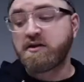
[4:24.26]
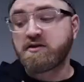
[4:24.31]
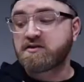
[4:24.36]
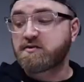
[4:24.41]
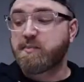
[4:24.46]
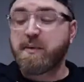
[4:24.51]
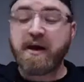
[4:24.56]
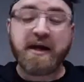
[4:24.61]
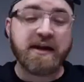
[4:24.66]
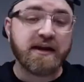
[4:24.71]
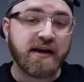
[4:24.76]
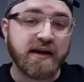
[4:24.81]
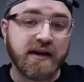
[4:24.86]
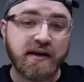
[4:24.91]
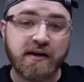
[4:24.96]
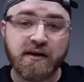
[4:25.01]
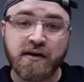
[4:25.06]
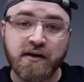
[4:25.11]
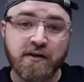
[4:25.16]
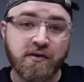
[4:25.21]
You're
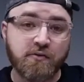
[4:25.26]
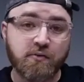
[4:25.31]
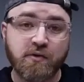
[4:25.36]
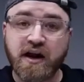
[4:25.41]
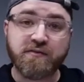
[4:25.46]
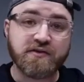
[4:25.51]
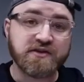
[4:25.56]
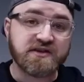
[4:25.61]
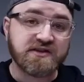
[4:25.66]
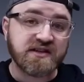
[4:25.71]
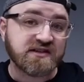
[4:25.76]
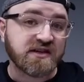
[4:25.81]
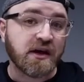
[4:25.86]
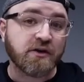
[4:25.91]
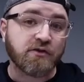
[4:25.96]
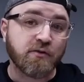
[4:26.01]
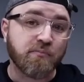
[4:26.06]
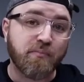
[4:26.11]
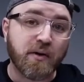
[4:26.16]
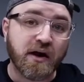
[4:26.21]
spending whatever,
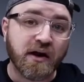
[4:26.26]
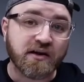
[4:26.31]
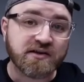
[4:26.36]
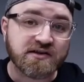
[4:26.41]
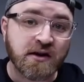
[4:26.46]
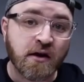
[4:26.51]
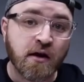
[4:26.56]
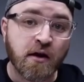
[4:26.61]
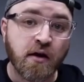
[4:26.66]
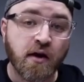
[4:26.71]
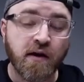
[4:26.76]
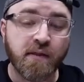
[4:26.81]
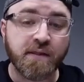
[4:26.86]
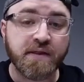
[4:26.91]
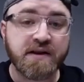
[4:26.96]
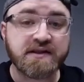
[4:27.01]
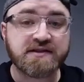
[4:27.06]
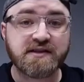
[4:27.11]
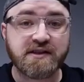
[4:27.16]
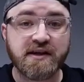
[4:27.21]
$600 on
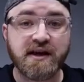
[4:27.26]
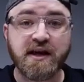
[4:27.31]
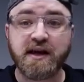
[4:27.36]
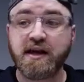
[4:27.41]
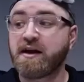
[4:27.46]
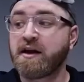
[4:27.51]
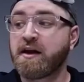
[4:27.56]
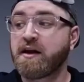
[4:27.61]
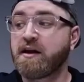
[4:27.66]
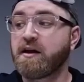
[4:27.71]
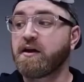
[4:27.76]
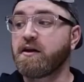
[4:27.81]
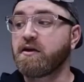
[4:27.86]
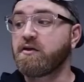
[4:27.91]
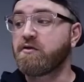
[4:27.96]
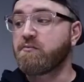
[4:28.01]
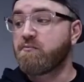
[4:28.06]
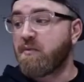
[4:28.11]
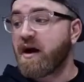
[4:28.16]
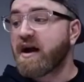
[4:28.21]
this thing.
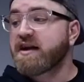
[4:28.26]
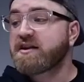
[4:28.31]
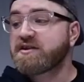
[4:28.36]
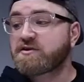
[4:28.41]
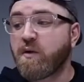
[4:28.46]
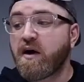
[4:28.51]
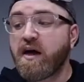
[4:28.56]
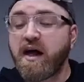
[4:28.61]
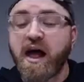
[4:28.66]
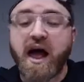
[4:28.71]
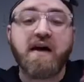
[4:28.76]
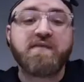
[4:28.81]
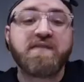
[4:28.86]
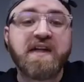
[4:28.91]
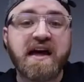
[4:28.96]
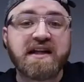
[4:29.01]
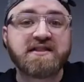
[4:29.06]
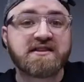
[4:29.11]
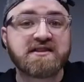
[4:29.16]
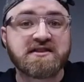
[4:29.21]
You might as well have
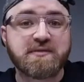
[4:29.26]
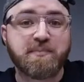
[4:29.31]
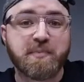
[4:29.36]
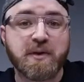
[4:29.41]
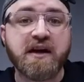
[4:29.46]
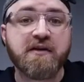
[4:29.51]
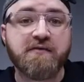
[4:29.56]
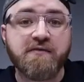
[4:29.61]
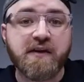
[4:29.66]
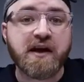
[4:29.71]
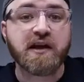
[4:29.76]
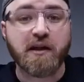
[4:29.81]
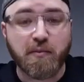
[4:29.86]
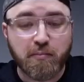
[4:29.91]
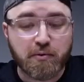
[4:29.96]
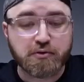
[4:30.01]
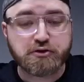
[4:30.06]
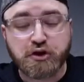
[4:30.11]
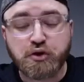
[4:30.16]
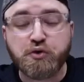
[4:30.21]
that display
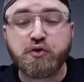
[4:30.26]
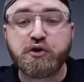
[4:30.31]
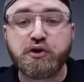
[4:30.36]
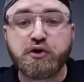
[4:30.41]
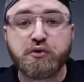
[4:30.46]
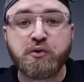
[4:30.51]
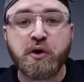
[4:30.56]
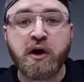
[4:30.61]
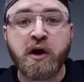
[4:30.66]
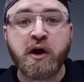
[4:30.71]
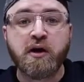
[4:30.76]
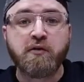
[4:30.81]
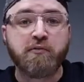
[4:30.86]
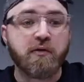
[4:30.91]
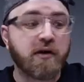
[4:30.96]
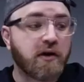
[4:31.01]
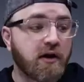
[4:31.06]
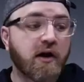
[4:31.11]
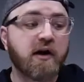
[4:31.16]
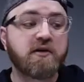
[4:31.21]
available to you
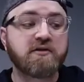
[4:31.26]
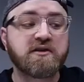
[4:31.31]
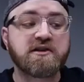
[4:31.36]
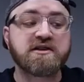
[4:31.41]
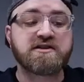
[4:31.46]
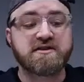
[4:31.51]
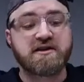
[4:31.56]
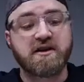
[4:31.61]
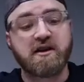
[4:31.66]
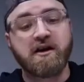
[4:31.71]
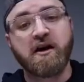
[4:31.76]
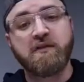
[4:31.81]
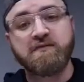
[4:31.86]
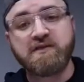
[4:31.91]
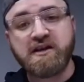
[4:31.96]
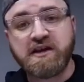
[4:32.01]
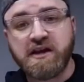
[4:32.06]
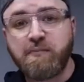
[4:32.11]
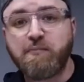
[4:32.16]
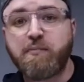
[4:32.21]
regardless of
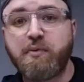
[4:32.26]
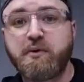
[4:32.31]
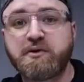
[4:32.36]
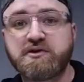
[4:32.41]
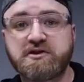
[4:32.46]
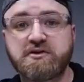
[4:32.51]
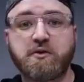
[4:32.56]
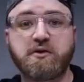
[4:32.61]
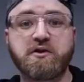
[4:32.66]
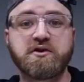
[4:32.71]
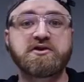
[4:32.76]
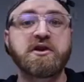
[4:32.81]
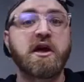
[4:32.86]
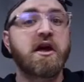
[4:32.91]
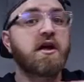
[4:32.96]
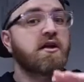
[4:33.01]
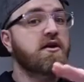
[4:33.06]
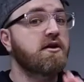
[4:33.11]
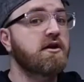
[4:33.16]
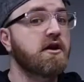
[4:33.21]
the input source.
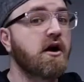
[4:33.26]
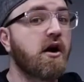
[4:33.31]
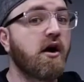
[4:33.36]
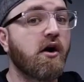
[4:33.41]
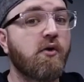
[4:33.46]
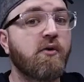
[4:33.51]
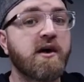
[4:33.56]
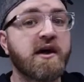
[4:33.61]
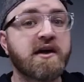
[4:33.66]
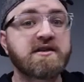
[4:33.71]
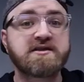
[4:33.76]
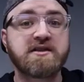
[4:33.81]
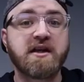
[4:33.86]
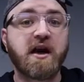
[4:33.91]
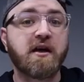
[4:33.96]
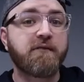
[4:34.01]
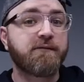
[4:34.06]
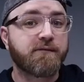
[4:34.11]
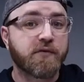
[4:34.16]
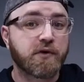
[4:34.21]
No, it's
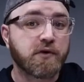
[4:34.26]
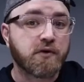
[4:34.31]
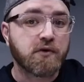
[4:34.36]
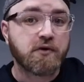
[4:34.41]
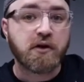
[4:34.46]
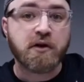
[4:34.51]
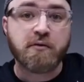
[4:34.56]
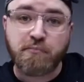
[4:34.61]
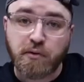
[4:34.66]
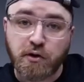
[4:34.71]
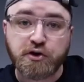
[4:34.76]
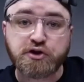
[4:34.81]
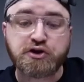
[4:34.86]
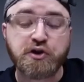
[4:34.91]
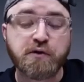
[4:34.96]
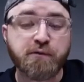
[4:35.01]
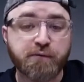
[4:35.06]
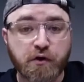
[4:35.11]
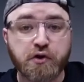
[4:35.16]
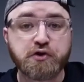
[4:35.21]
not full
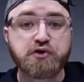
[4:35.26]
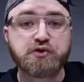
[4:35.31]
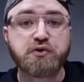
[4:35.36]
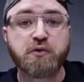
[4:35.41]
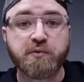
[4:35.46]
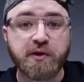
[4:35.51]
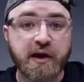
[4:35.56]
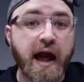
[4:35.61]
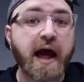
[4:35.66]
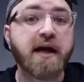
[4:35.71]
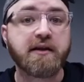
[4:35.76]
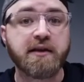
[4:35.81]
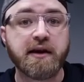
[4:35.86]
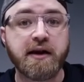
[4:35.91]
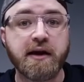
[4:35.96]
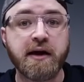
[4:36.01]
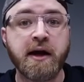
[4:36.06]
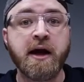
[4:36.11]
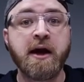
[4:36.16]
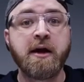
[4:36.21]
immersion virtual
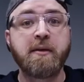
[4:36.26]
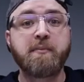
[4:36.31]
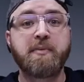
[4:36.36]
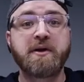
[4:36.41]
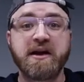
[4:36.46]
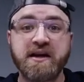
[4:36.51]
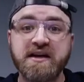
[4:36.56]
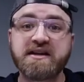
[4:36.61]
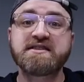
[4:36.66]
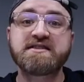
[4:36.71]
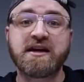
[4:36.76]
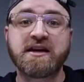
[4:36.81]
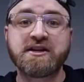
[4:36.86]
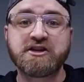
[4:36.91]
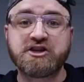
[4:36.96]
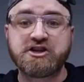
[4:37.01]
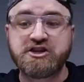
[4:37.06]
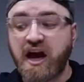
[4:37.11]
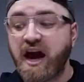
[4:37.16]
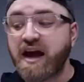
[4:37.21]
reality, but it is a
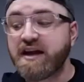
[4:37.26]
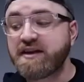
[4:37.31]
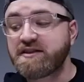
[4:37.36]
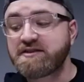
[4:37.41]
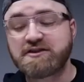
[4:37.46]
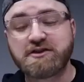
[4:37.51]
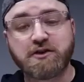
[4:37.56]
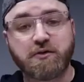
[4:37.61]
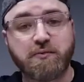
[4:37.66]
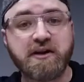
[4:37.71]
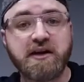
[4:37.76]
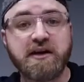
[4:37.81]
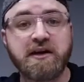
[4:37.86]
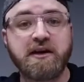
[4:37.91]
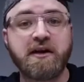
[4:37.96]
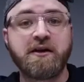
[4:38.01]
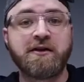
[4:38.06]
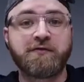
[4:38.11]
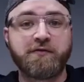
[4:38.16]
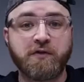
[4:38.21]
giant
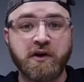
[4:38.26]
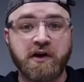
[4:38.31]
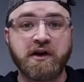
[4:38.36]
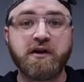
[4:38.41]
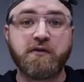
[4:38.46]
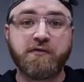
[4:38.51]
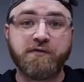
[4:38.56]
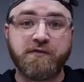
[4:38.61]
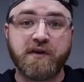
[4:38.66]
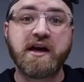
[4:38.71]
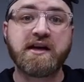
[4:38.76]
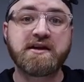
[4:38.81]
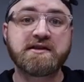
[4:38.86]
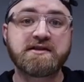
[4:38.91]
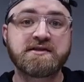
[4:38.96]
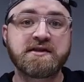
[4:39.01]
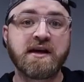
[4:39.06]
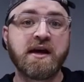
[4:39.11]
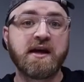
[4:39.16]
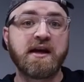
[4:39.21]
screen in front of your
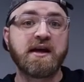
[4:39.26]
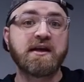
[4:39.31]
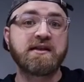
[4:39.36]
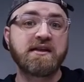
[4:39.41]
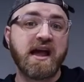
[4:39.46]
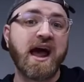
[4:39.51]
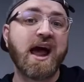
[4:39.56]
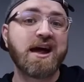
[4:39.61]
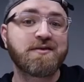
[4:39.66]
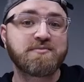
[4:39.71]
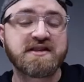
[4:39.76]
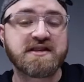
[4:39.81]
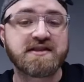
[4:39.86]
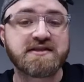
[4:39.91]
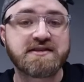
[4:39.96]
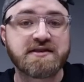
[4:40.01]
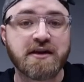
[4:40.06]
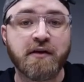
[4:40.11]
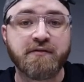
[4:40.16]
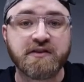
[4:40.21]
face in the
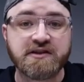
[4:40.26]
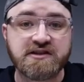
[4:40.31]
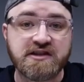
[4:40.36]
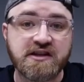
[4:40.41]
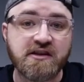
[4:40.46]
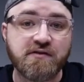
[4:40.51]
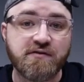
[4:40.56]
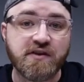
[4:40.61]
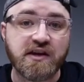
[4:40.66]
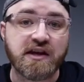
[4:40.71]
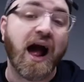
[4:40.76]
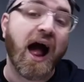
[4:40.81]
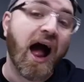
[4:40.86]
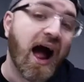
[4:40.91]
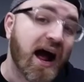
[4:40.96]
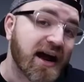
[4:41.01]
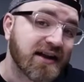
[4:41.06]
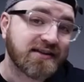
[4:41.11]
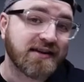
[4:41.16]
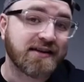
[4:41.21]
absence of a TV.
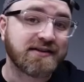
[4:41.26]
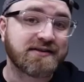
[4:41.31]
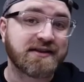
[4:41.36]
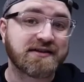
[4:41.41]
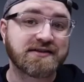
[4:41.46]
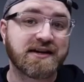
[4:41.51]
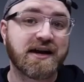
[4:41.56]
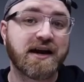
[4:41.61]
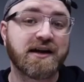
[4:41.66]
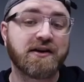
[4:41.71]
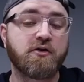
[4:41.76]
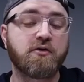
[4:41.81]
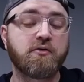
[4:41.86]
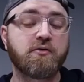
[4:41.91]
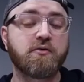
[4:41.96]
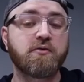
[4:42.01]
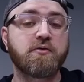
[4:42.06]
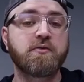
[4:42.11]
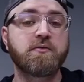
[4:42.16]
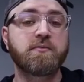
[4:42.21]
I think that's kind of
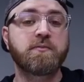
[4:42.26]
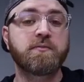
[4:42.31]
cool.